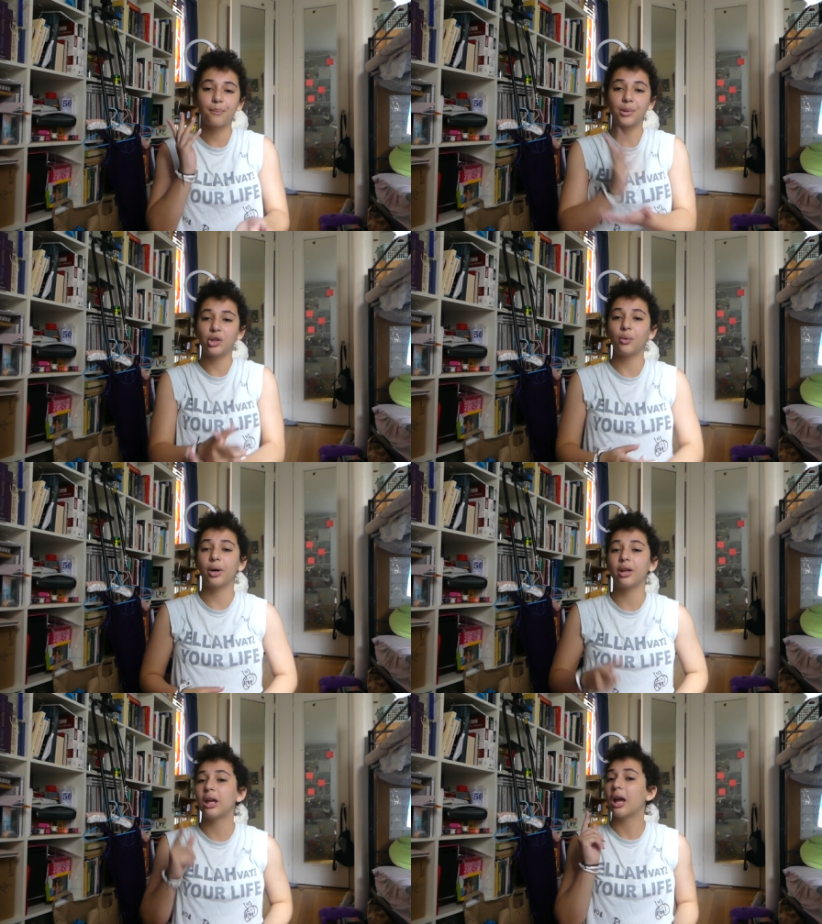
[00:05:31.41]
But you know
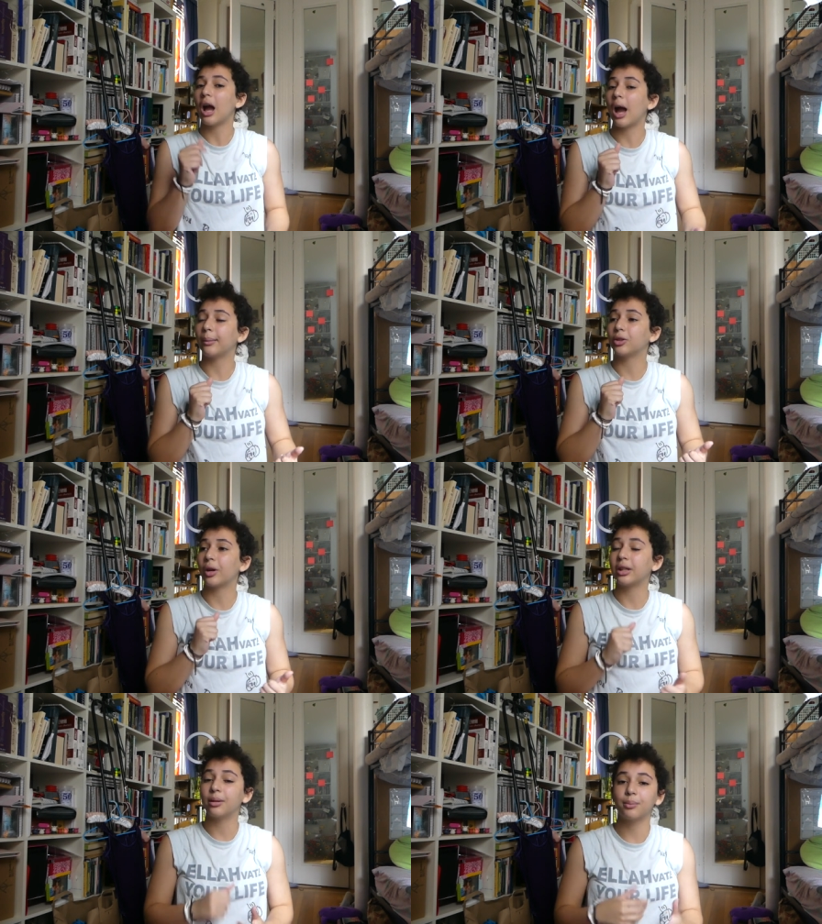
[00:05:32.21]
what? I'm going to
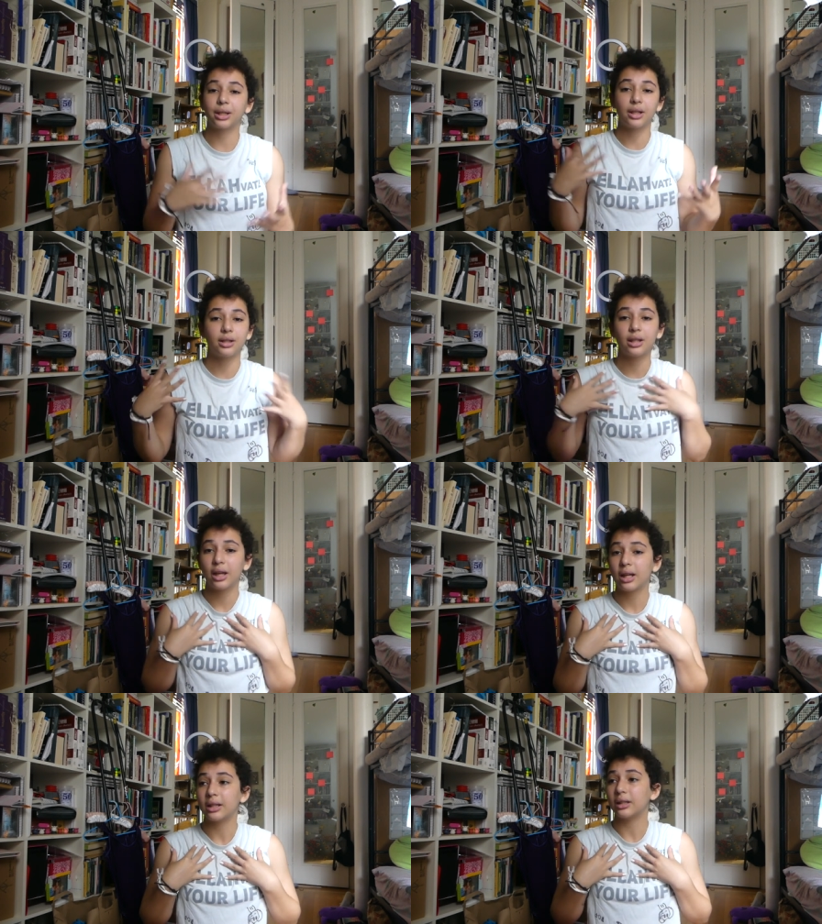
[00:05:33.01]
try them because
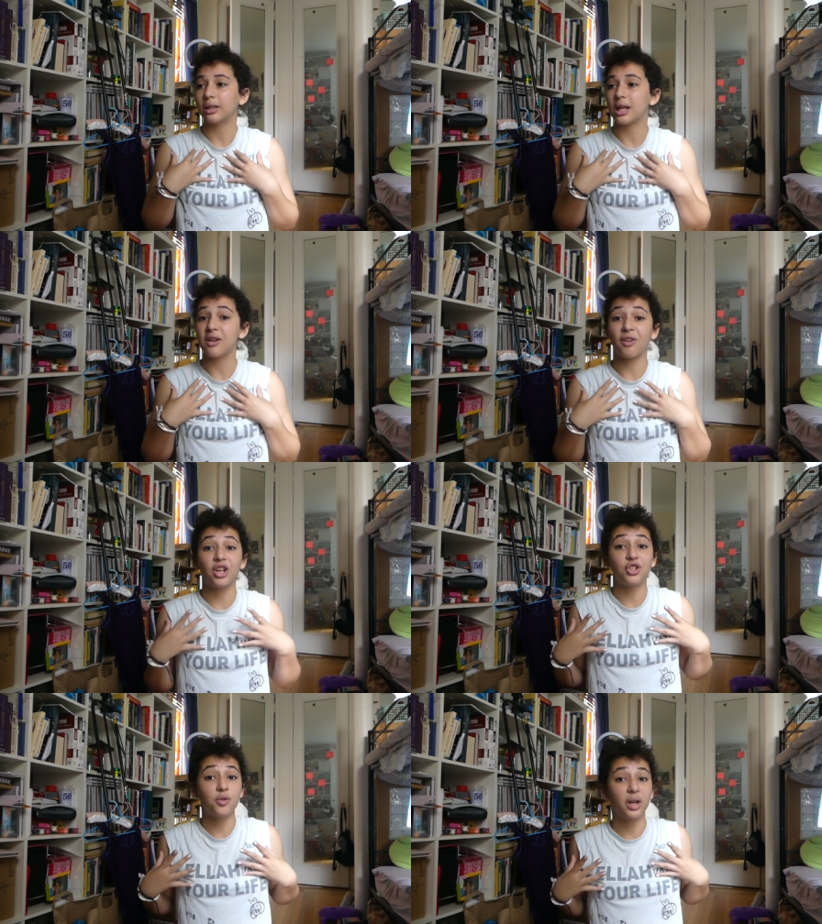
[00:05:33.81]
if I
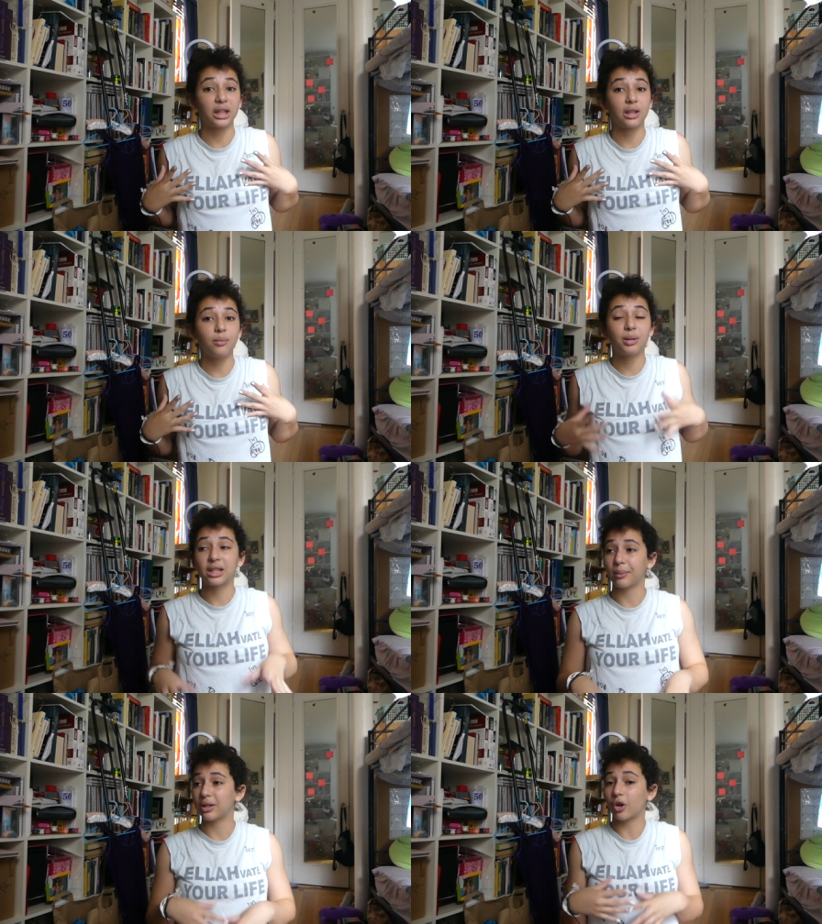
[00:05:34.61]
do get them, because
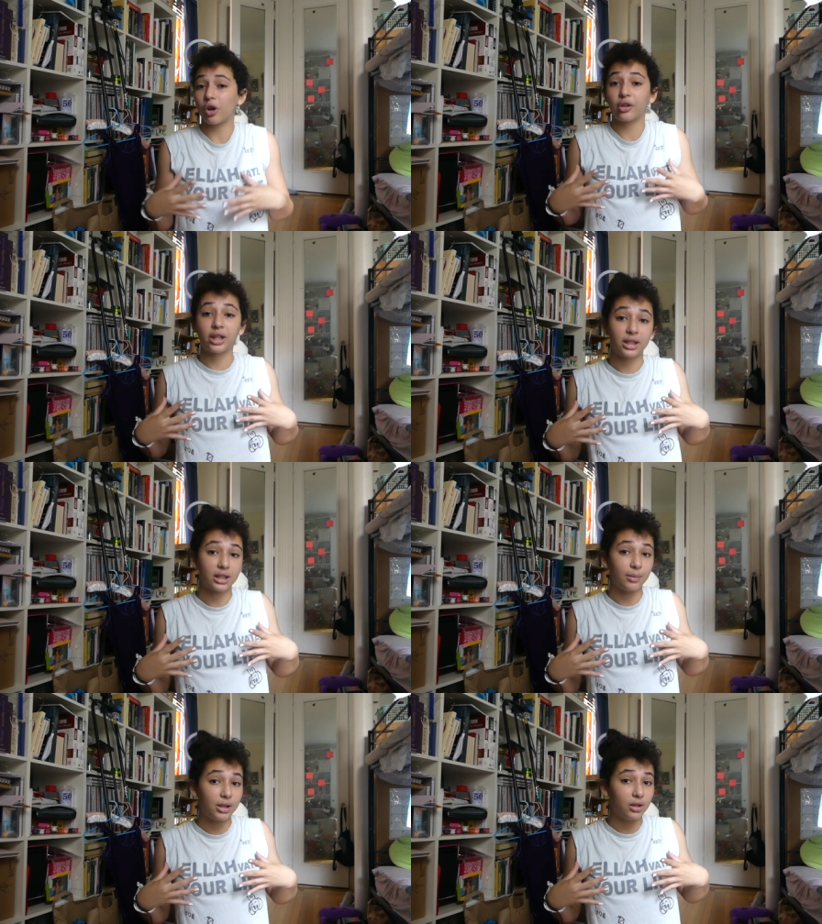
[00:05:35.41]
sometimes hard things
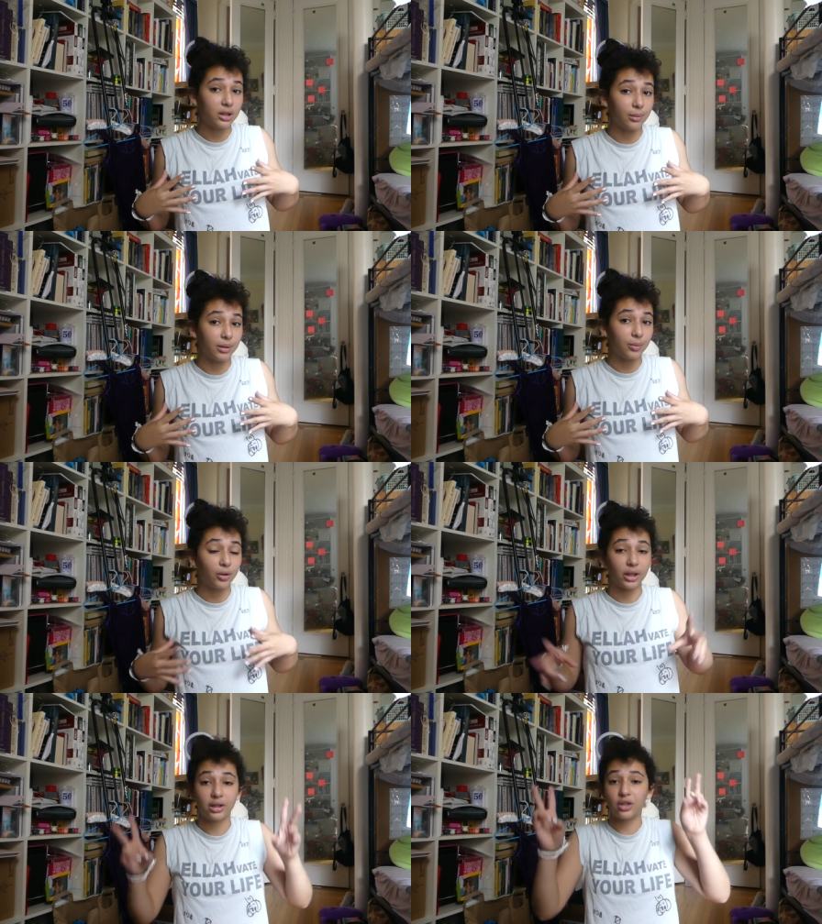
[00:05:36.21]
come easy to some people,
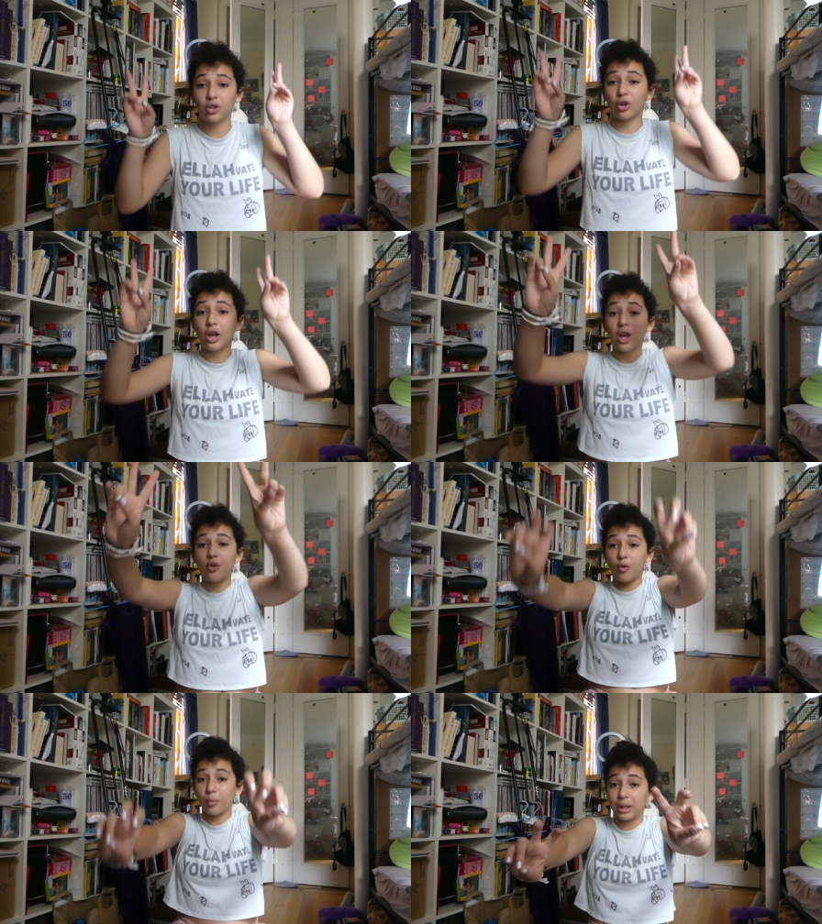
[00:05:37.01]
like things that
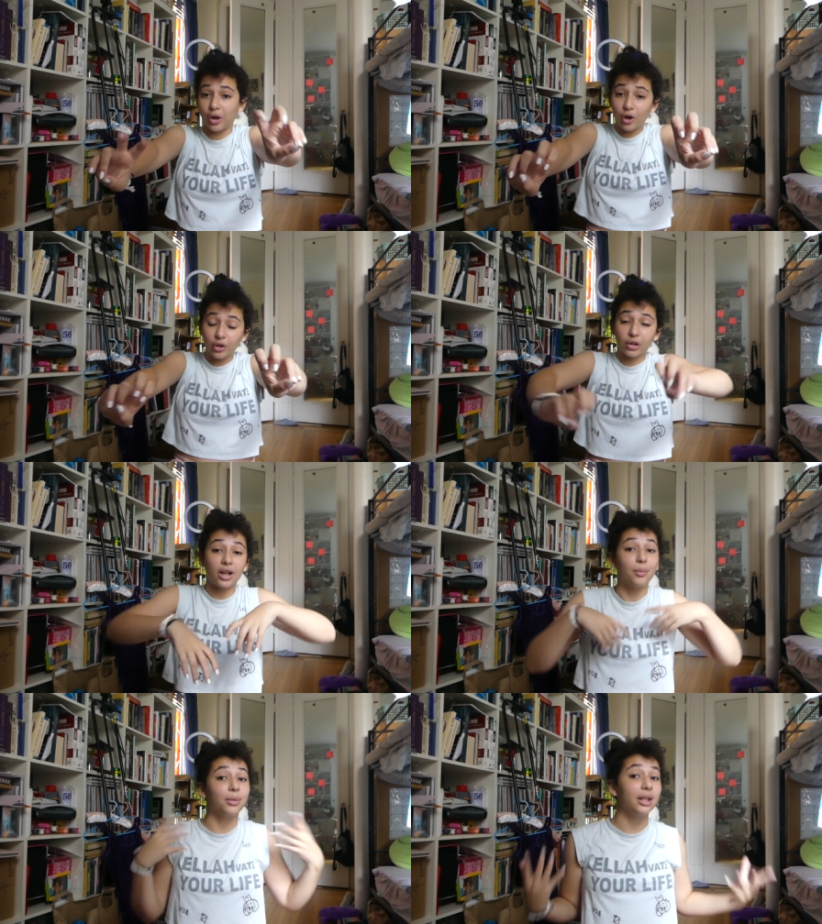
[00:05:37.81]
are normally harder
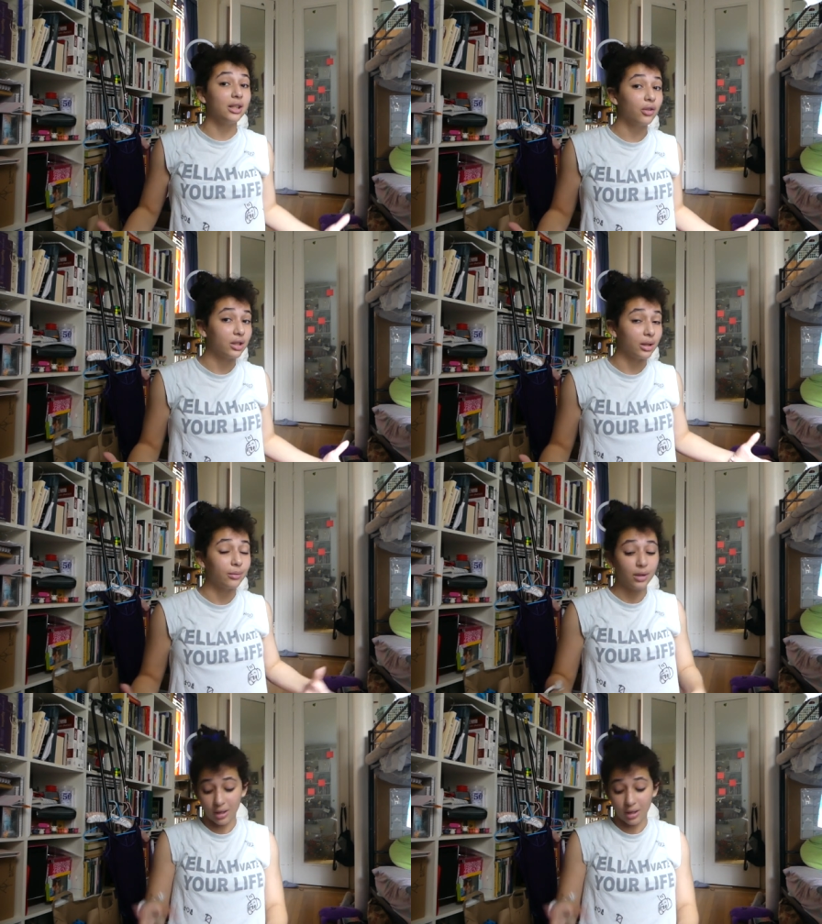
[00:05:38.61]
come easier to some,